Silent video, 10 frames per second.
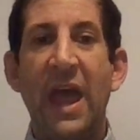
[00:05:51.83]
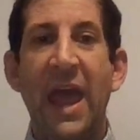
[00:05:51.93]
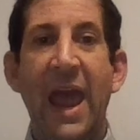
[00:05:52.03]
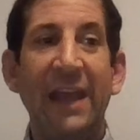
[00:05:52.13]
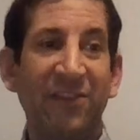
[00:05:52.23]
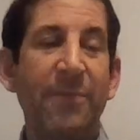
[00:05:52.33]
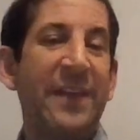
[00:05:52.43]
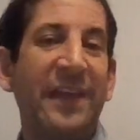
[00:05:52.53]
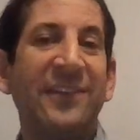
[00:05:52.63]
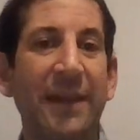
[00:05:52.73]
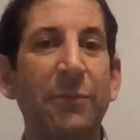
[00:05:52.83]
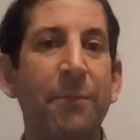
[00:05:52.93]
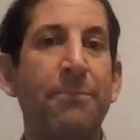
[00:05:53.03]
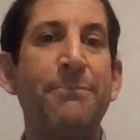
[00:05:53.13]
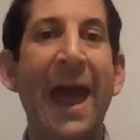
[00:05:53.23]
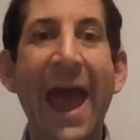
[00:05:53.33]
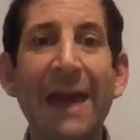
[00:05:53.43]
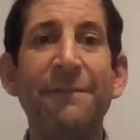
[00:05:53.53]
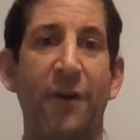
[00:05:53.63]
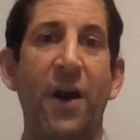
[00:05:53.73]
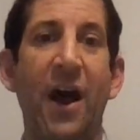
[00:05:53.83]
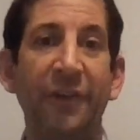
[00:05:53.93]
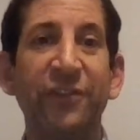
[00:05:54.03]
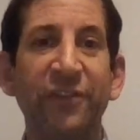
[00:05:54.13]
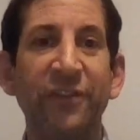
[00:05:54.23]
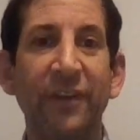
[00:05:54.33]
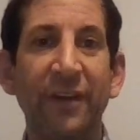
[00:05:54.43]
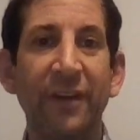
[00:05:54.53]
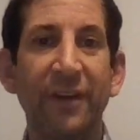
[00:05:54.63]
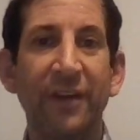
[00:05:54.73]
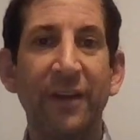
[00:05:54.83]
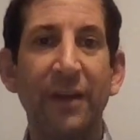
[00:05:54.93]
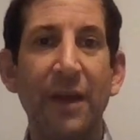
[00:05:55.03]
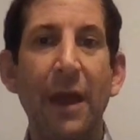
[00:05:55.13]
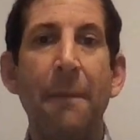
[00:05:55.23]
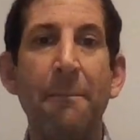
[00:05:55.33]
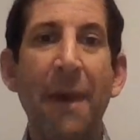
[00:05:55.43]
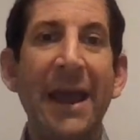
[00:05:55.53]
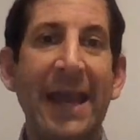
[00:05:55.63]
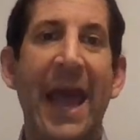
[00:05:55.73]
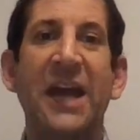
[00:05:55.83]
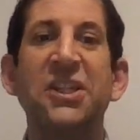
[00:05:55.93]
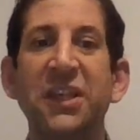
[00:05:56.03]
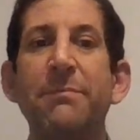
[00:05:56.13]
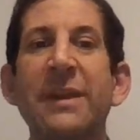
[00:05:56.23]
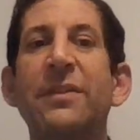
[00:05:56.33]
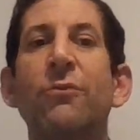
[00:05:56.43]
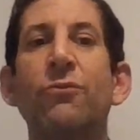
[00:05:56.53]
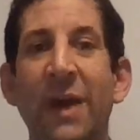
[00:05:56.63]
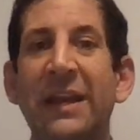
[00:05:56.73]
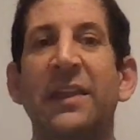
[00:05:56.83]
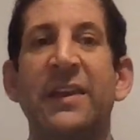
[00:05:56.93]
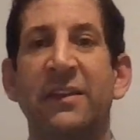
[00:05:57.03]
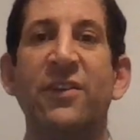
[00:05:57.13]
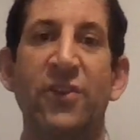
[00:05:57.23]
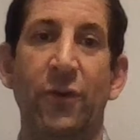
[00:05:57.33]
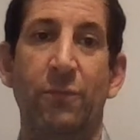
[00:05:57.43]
And something that seems bad for us might actually be the right thing to do.